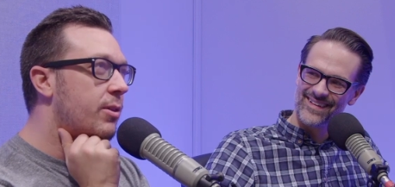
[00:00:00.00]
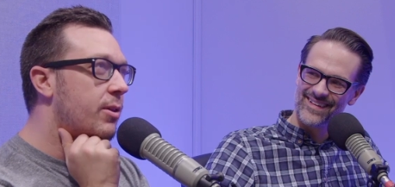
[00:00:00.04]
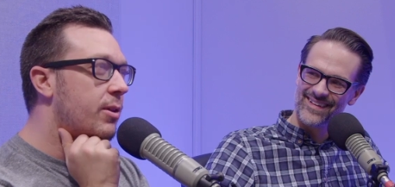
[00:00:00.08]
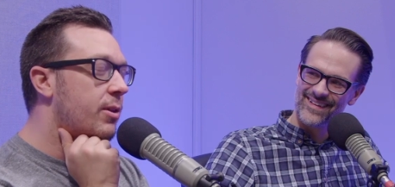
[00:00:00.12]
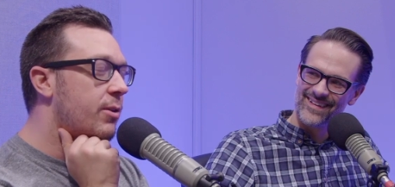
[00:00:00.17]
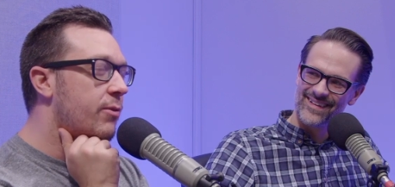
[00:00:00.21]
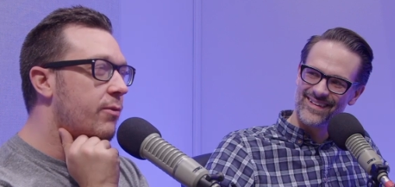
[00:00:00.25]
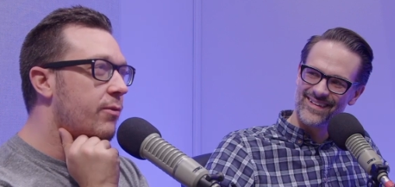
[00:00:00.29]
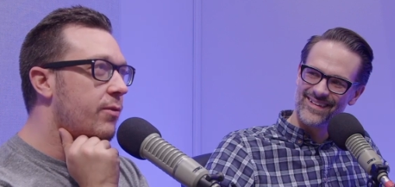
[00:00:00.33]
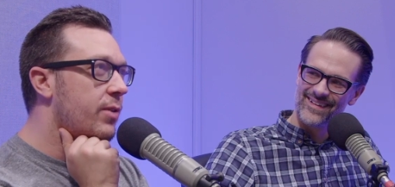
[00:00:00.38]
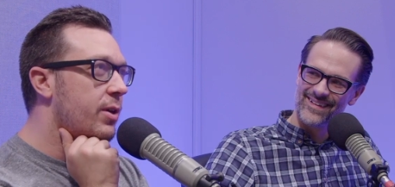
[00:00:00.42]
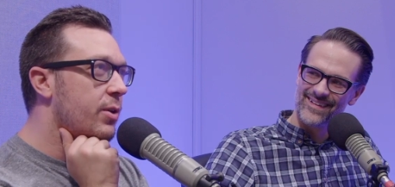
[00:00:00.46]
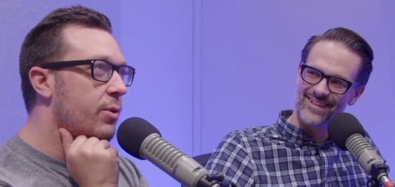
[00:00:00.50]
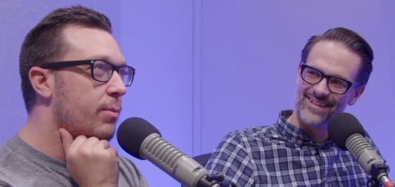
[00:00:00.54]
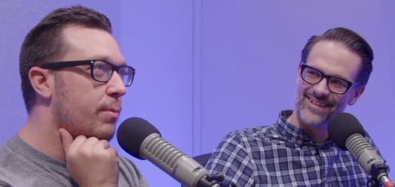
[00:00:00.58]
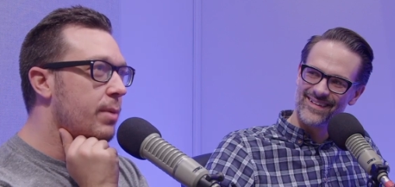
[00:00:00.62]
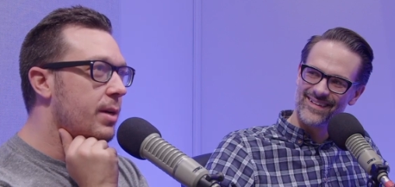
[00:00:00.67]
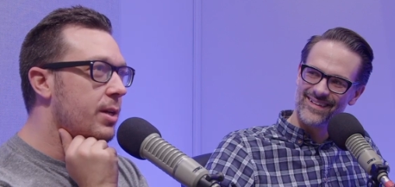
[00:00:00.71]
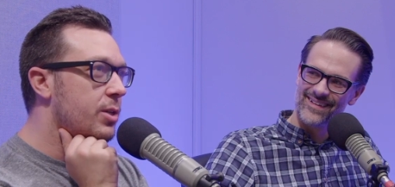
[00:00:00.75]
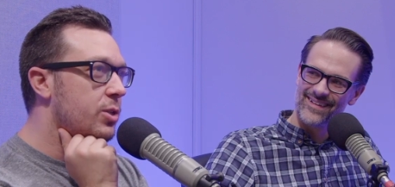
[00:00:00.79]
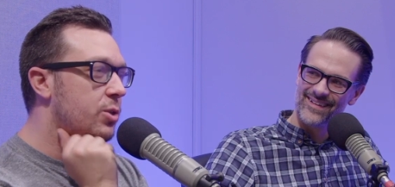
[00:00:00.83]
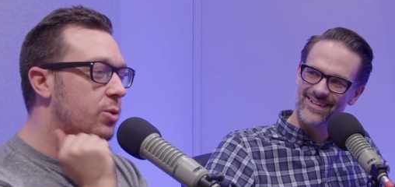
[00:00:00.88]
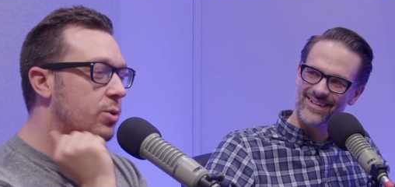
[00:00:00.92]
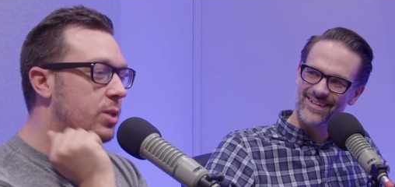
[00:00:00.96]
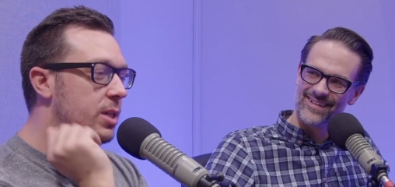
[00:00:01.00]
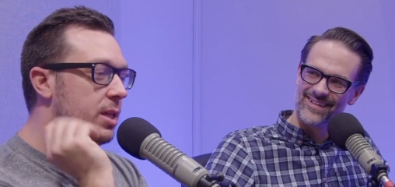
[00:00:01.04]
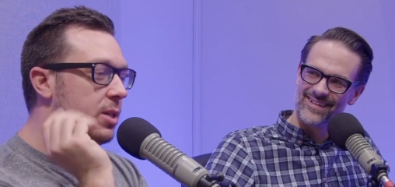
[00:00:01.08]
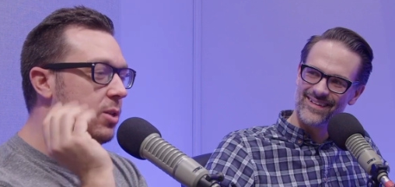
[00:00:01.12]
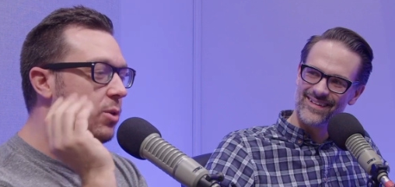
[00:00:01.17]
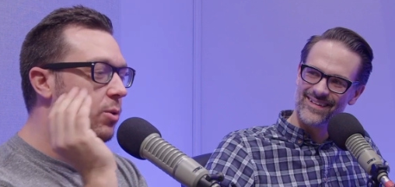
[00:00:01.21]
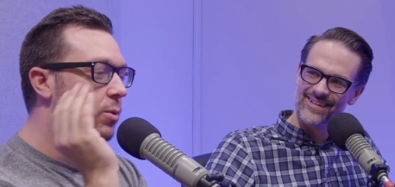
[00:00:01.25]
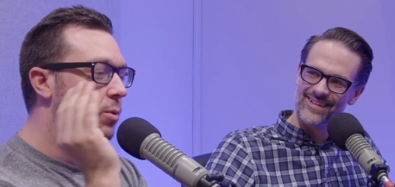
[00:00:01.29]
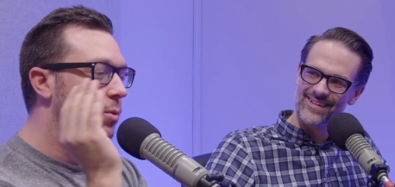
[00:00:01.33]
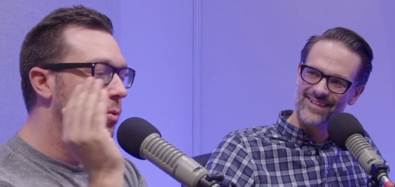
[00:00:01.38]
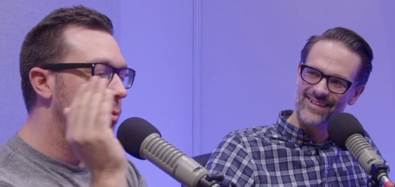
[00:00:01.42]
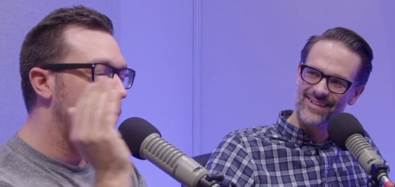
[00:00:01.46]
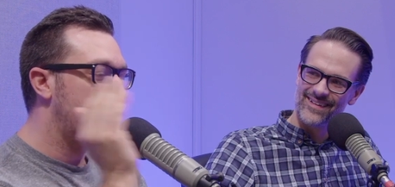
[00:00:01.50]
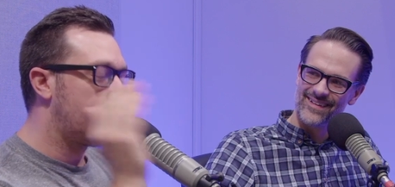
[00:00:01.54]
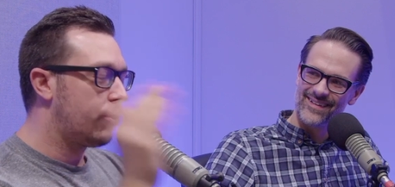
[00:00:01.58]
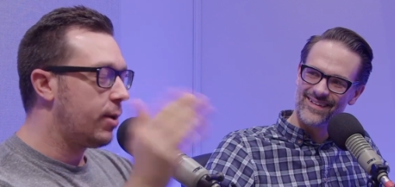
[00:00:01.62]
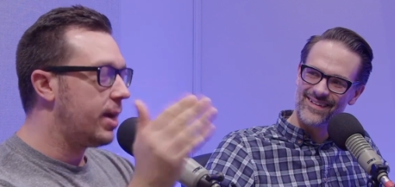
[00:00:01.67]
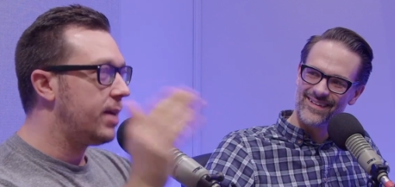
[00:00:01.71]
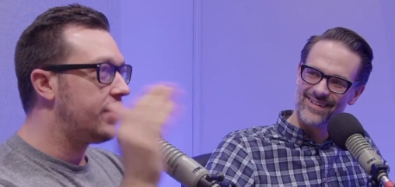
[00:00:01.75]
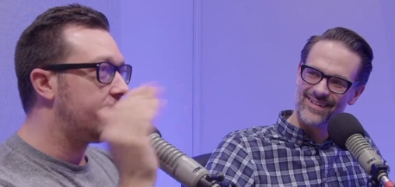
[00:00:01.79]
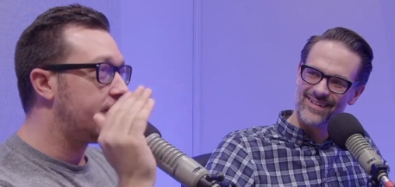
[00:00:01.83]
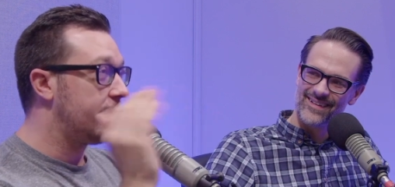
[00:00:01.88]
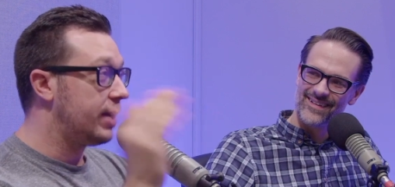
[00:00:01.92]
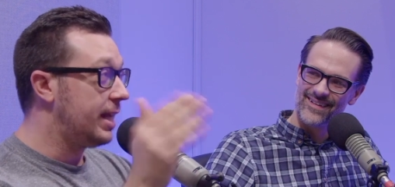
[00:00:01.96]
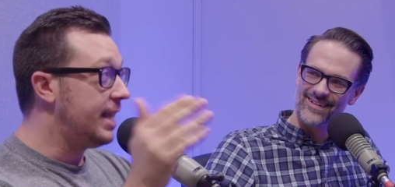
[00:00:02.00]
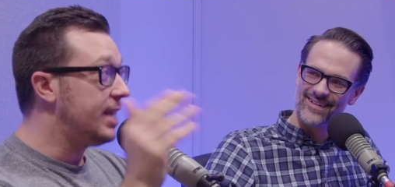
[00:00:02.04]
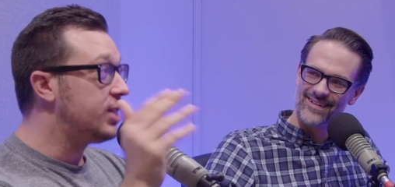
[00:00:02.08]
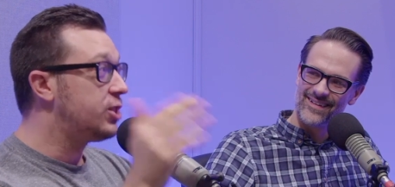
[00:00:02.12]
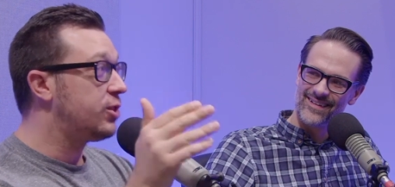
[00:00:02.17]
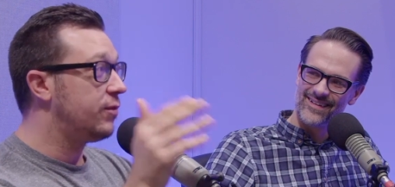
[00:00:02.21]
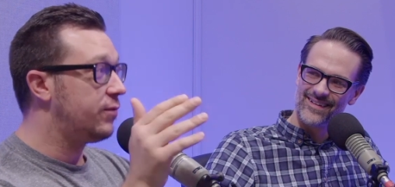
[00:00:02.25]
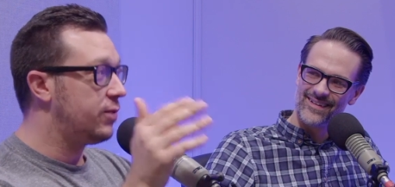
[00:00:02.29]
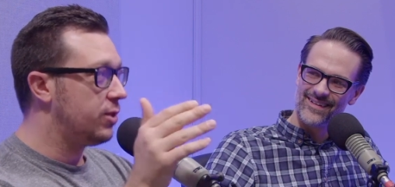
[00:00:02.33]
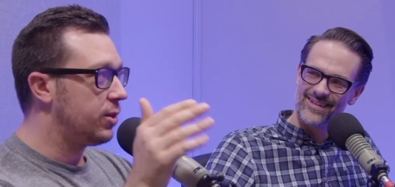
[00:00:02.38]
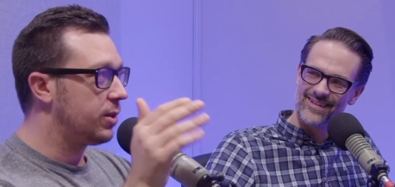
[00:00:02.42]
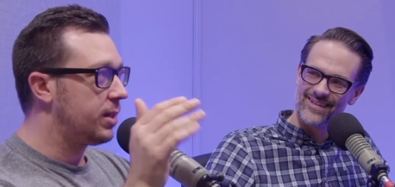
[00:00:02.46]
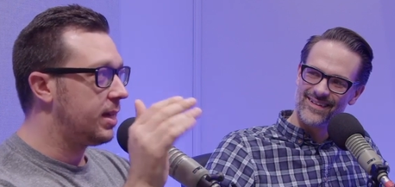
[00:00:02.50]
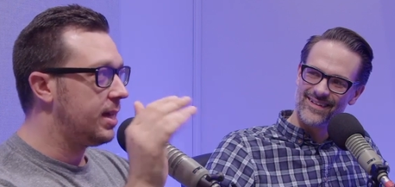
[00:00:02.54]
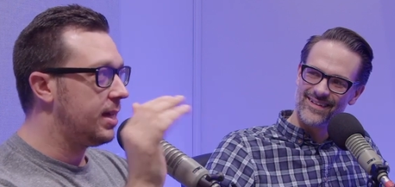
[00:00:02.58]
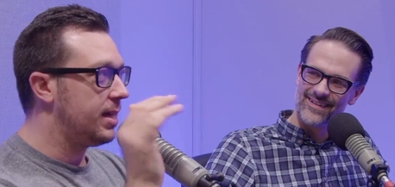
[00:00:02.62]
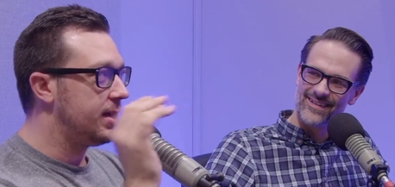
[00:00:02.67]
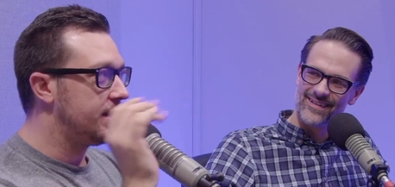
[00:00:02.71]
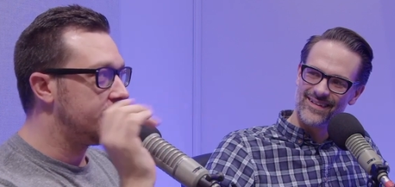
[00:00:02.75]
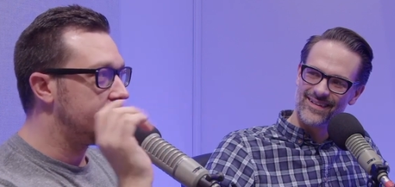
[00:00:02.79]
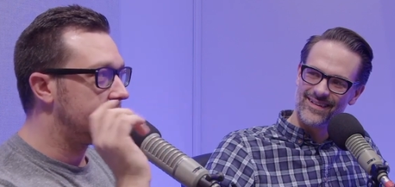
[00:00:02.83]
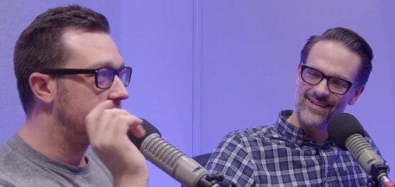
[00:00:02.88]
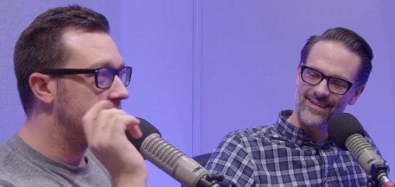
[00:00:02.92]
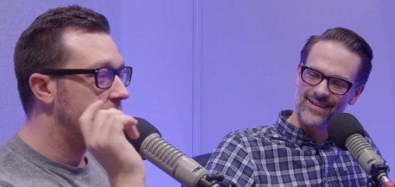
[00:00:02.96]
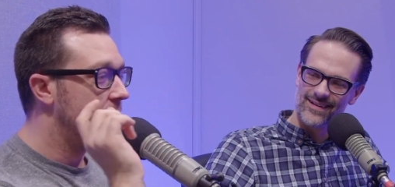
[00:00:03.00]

Speaker 1: that you feel because you said you prayed for each of your kids.